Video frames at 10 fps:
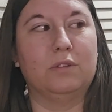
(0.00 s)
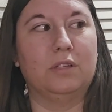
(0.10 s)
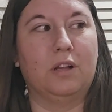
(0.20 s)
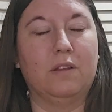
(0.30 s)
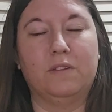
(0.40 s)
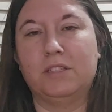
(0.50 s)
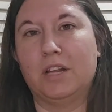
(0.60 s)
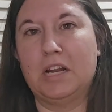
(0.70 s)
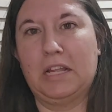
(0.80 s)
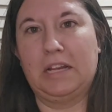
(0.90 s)
and all of a
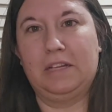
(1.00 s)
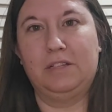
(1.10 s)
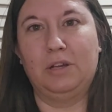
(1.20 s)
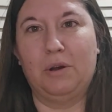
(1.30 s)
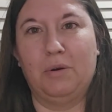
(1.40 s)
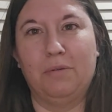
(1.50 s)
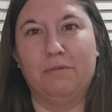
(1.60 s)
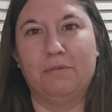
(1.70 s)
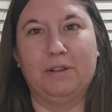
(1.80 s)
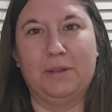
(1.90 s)
sudden they don't
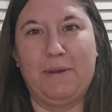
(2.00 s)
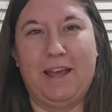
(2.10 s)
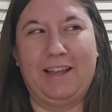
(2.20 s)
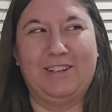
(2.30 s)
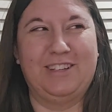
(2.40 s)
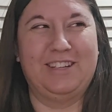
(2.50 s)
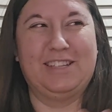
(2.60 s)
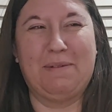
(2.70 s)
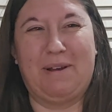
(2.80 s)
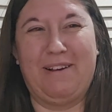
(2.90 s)
really match because
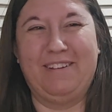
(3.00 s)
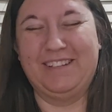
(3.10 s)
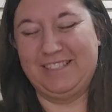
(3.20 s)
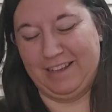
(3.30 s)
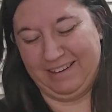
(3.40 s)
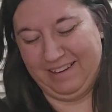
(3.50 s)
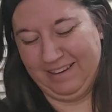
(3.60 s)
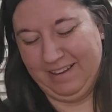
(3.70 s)
I'm out in the sun.